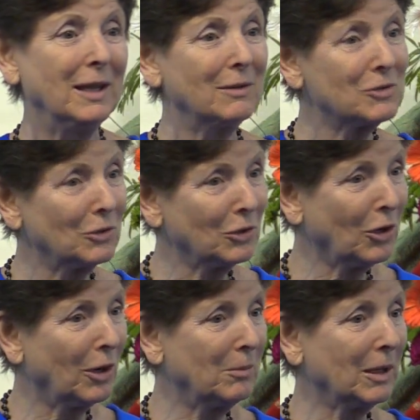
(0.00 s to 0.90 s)
There's certain
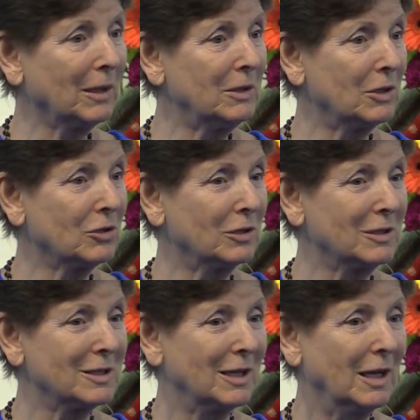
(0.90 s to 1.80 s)
karmic
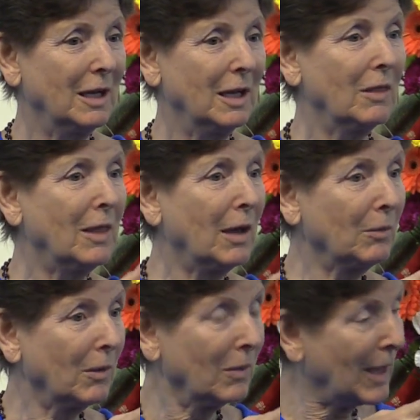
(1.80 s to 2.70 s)
conditions
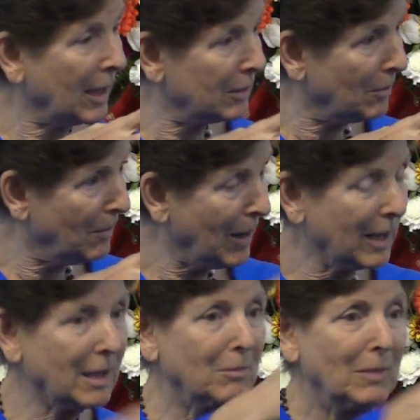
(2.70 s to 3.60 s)
that
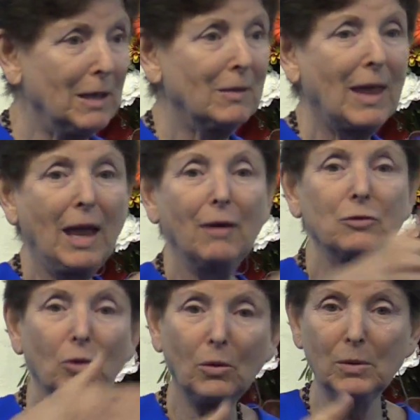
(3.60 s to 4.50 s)
make it mean they have
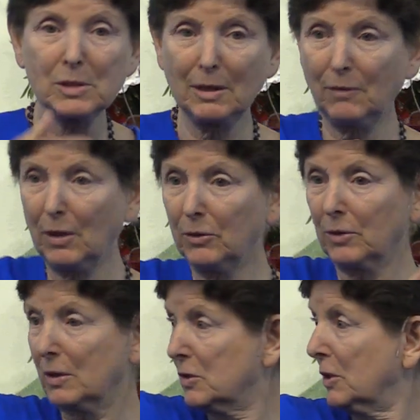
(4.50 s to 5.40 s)
to always have other
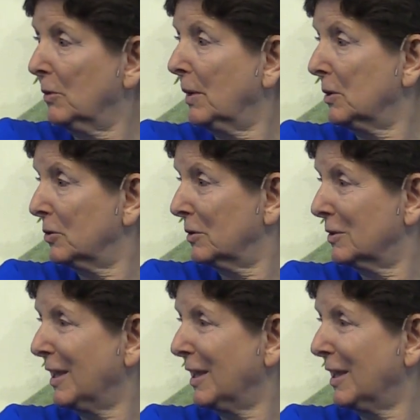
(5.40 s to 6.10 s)
considerations.